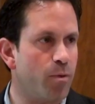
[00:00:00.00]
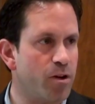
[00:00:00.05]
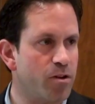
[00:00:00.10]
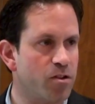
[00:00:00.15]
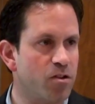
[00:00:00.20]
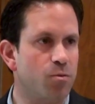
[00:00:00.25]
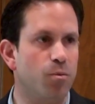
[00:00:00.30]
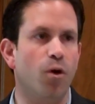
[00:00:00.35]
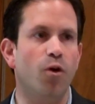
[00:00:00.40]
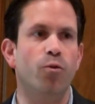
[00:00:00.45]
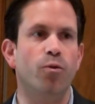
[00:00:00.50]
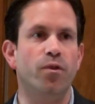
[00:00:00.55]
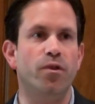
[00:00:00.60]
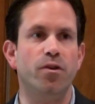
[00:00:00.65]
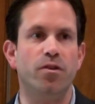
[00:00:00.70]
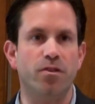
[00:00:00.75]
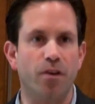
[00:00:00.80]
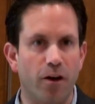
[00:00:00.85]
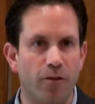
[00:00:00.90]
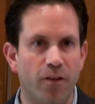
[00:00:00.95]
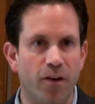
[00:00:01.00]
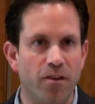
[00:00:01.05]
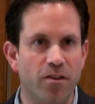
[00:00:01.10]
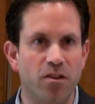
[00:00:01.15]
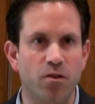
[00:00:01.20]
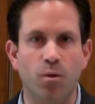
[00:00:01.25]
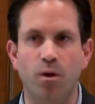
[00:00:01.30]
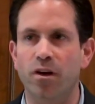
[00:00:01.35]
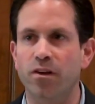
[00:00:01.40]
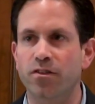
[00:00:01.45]
pictures, both with your cell phones
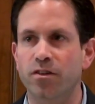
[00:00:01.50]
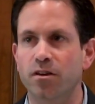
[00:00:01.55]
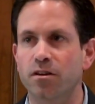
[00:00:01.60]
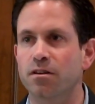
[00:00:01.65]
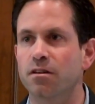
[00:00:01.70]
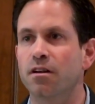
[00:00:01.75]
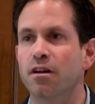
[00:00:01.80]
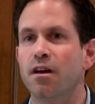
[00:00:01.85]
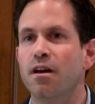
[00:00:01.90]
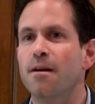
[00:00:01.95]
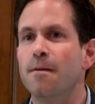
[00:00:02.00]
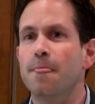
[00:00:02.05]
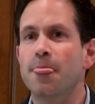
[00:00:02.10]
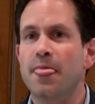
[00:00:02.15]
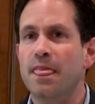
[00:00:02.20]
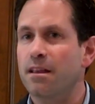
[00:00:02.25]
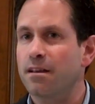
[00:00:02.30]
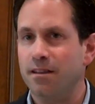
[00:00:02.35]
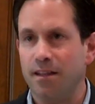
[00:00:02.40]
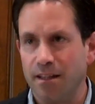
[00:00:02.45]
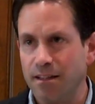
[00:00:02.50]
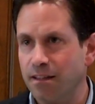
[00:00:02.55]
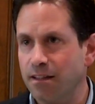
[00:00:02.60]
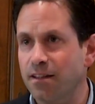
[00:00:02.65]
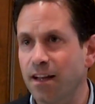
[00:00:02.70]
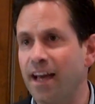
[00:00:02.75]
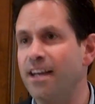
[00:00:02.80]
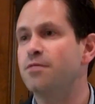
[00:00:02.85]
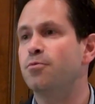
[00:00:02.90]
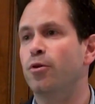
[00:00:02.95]
as well as your
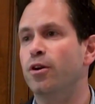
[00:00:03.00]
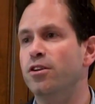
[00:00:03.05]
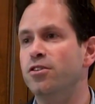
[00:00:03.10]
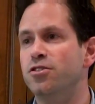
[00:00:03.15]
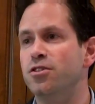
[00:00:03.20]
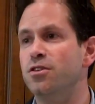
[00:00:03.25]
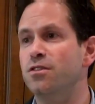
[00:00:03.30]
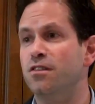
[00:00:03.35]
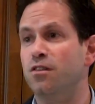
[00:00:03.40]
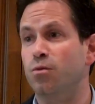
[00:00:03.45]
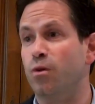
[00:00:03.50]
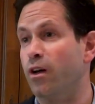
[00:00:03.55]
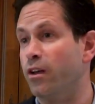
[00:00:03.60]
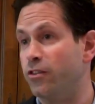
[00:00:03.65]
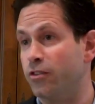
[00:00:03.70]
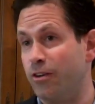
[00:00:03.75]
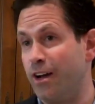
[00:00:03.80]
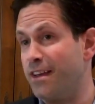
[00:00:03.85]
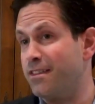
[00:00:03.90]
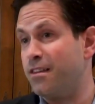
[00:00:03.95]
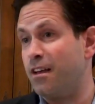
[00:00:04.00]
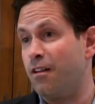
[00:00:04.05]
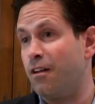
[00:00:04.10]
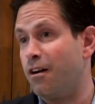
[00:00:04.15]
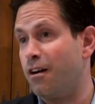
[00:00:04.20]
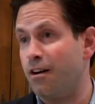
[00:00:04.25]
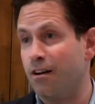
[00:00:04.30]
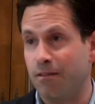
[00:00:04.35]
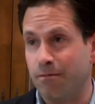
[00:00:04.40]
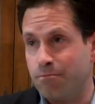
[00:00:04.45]
nice point and shoots, as well as your
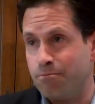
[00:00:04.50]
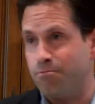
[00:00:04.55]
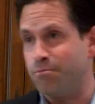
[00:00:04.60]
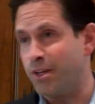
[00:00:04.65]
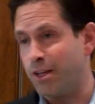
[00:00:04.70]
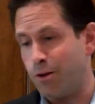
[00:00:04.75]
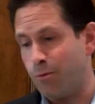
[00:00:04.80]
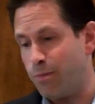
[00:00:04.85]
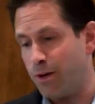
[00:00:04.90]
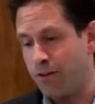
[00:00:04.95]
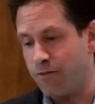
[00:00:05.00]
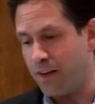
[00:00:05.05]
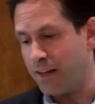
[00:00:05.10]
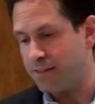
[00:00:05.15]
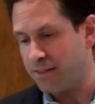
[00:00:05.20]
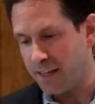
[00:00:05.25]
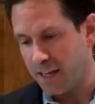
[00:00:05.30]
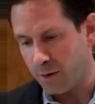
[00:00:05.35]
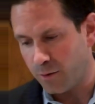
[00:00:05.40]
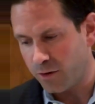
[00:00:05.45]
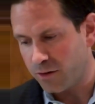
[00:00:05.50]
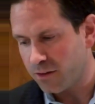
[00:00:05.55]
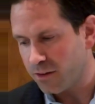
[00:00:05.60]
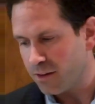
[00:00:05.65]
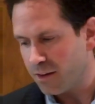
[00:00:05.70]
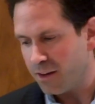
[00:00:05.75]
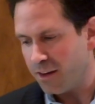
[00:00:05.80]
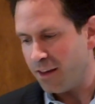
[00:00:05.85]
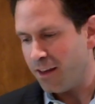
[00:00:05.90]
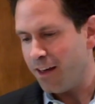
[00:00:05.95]
SLR, big fancy cameras.
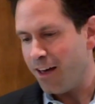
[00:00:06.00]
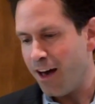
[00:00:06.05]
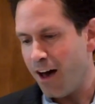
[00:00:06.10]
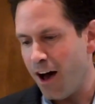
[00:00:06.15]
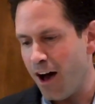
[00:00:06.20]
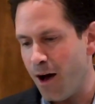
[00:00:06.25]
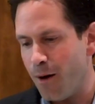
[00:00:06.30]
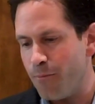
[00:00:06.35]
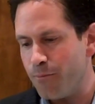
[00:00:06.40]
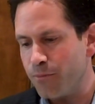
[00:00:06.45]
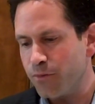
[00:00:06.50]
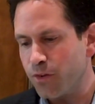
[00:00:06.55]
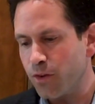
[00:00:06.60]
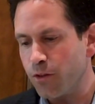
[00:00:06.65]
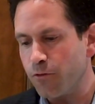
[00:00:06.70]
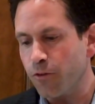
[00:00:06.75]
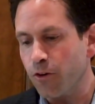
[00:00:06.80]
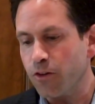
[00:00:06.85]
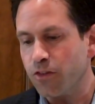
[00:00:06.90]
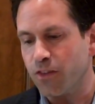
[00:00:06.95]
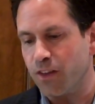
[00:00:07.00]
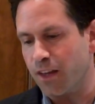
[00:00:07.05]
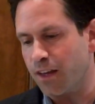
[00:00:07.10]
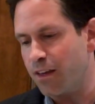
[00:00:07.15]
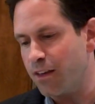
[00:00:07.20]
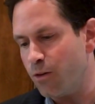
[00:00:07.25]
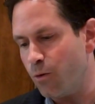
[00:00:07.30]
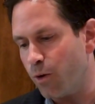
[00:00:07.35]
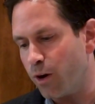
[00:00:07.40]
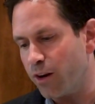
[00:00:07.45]
So the first
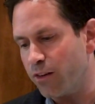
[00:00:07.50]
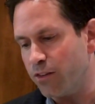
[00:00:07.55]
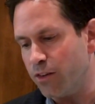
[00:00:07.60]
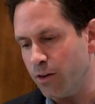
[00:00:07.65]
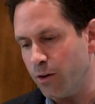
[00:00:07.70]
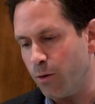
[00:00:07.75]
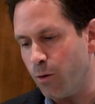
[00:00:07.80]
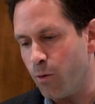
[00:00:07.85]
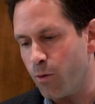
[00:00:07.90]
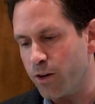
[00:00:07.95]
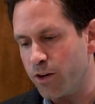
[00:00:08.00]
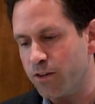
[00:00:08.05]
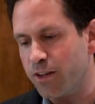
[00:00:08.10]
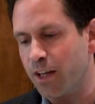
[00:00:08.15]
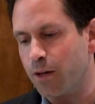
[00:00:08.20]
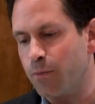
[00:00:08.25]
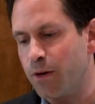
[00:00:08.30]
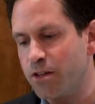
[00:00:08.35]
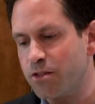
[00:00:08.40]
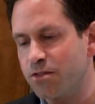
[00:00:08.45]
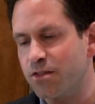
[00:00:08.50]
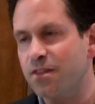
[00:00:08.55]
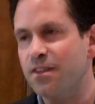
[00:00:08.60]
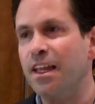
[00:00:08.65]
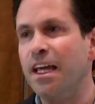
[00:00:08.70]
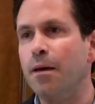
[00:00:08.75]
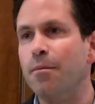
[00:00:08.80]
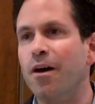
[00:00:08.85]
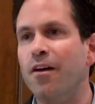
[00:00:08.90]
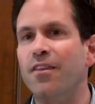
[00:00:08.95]
thing you want to do when you're taking pictures is
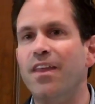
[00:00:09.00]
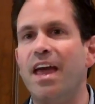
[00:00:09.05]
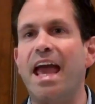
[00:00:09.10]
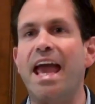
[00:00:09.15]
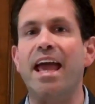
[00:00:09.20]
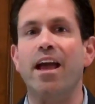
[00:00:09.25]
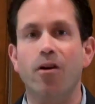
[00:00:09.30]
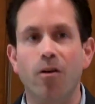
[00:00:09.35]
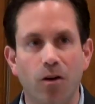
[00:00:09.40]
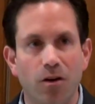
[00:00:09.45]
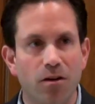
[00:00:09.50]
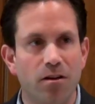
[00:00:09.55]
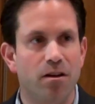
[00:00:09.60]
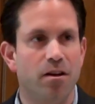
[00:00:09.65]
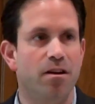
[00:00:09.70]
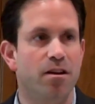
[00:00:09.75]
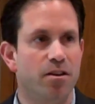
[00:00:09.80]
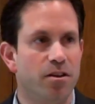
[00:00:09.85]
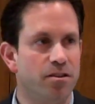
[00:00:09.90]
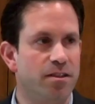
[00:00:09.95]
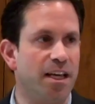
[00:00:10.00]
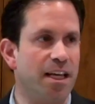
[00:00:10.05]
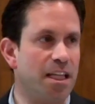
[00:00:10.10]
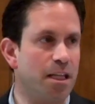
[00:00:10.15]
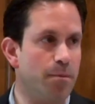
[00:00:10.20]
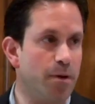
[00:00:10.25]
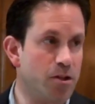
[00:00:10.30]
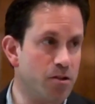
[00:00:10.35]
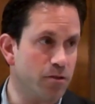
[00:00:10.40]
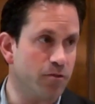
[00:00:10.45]
think about the angle you're taking
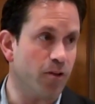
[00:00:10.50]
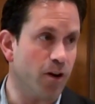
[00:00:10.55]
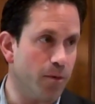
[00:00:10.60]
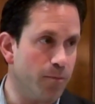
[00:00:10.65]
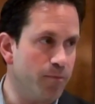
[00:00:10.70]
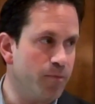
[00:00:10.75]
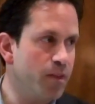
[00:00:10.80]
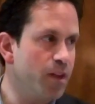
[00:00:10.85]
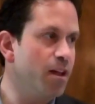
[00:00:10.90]
the picture from.